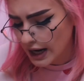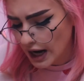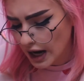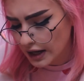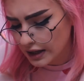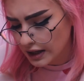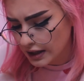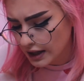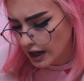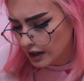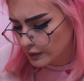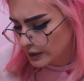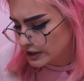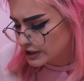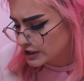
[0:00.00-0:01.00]
I
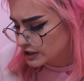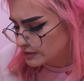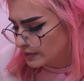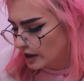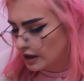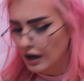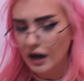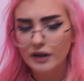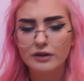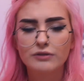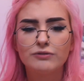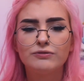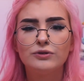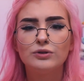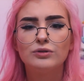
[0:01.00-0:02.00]
got questions about
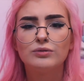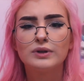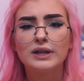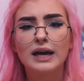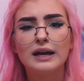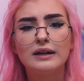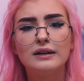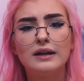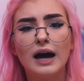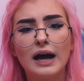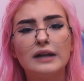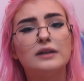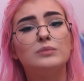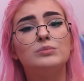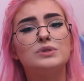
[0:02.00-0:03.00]
other food-related
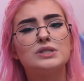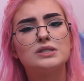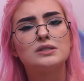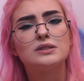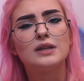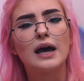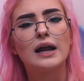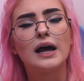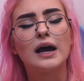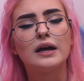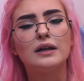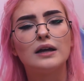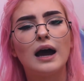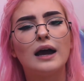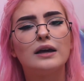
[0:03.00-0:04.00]
items that
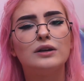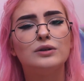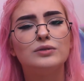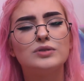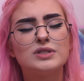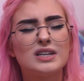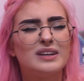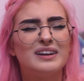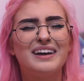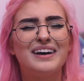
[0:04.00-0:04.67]
I use.